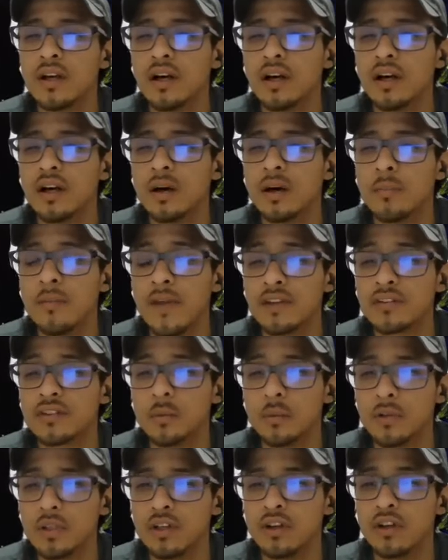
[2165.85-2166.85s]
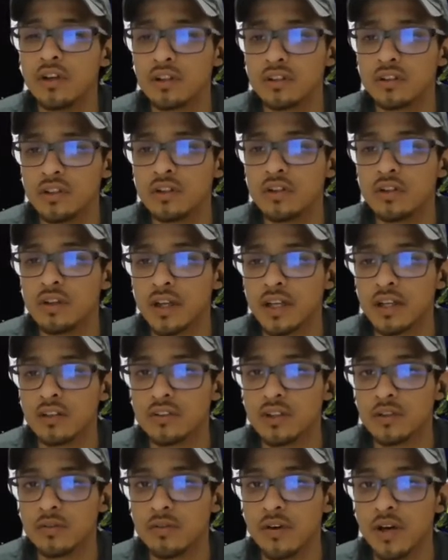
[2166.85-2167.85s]
That's going to be conducted, like I
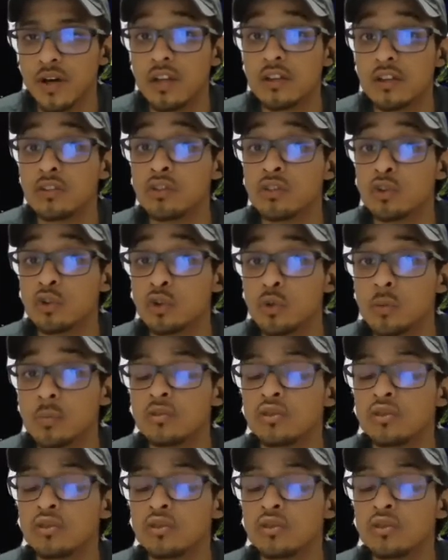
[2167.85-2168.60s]
said, via Zoom.